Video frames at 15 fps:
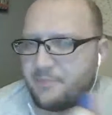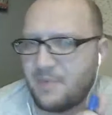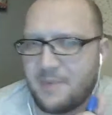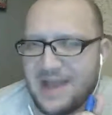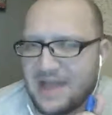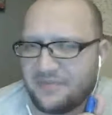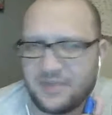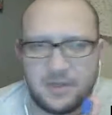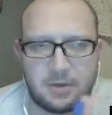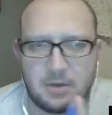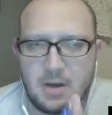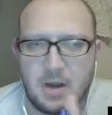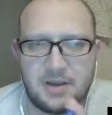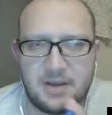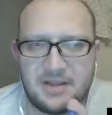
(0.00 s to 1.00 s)
path that you're
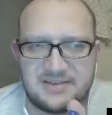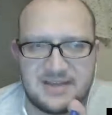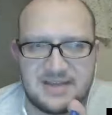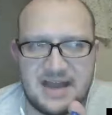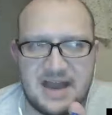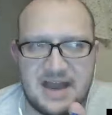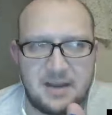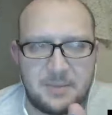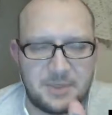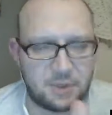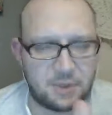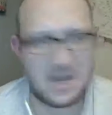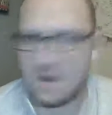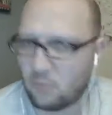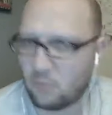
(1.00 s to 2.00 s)
on is not, you're
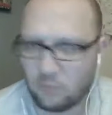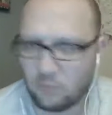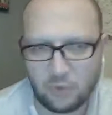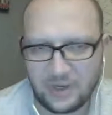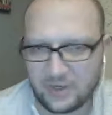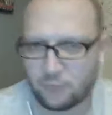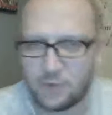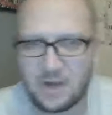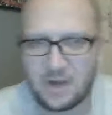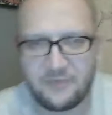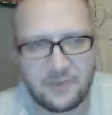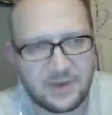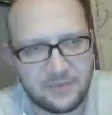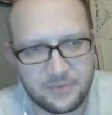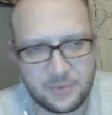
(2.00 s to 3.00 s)
not like roughing
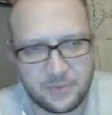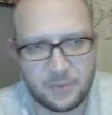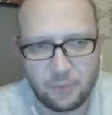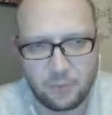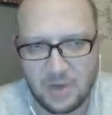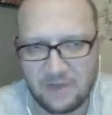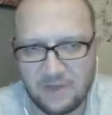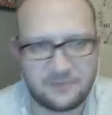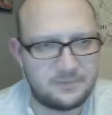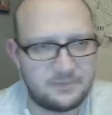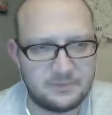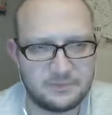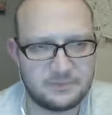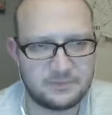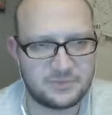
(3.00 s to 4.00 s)
it through rough
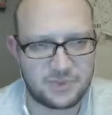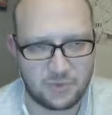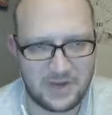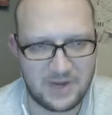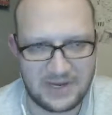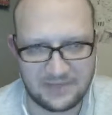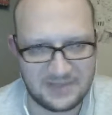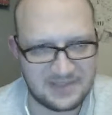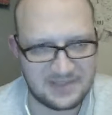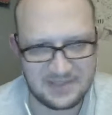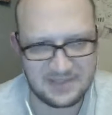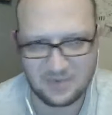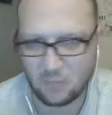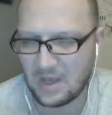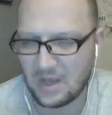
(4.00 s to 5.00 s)
terrain. This is
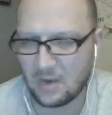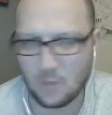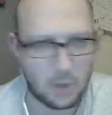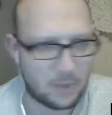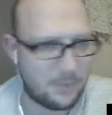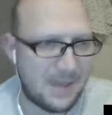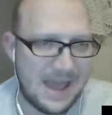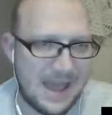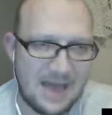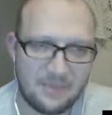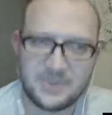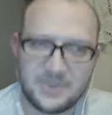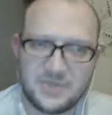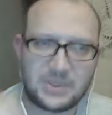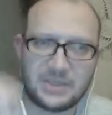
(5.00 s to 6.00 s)
a well-worn path
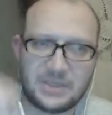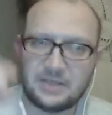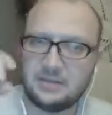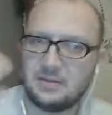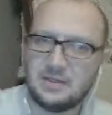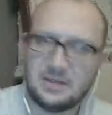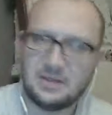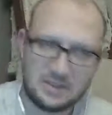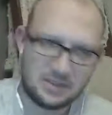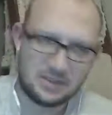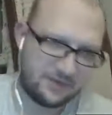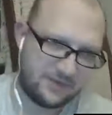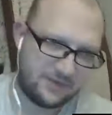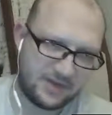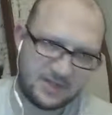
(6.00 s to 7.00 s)
between
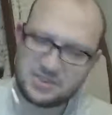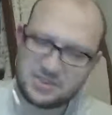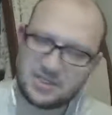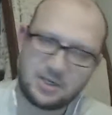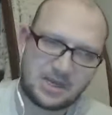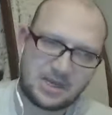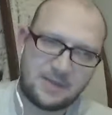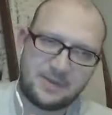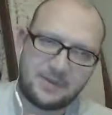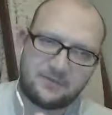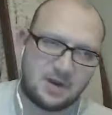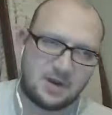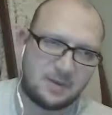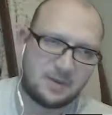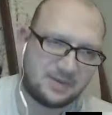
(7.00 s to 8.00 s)
the village that you're coming
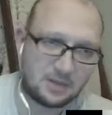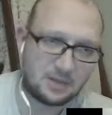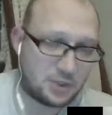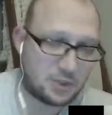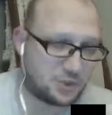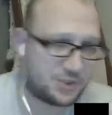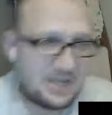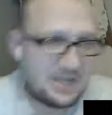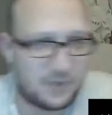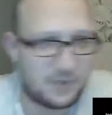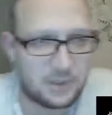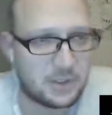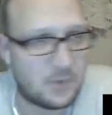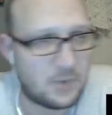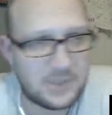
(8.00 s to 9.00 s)
from and the larger town that you're
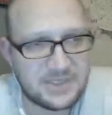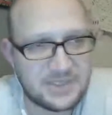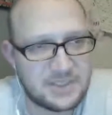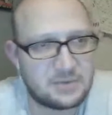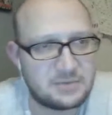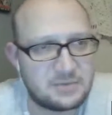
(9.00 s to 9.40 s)
going to.